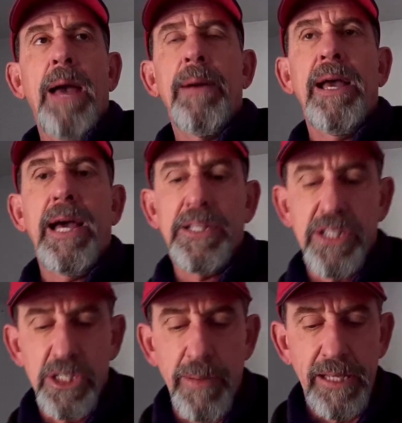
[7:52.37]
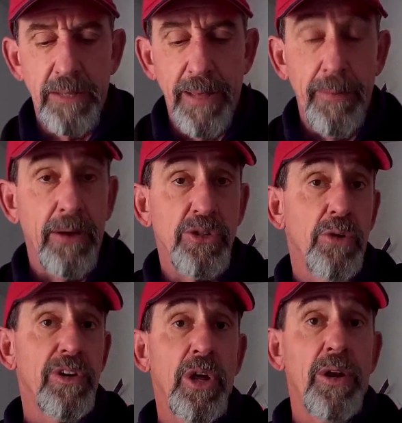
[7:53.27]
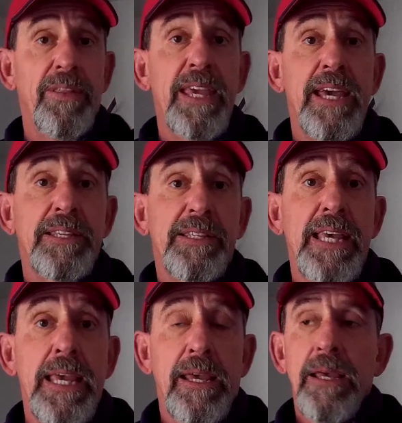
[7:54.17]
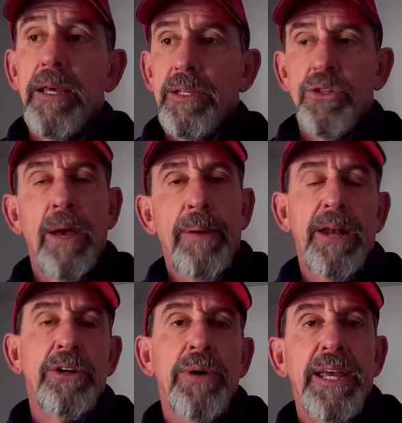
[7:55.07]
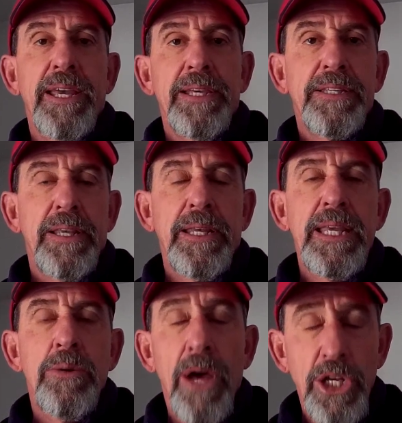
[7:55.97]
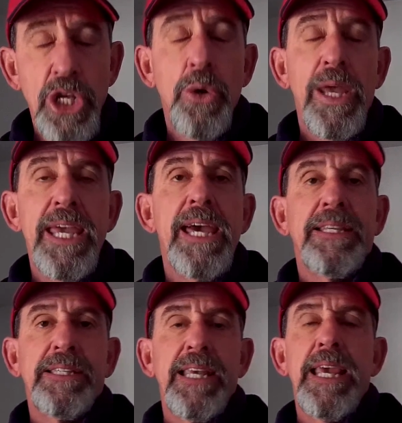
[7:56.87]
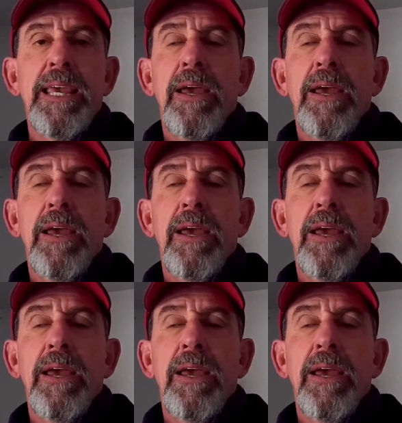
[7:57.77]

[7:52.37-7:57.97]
I suspected maybe I was overloading the ESC, so I bought a new ESC.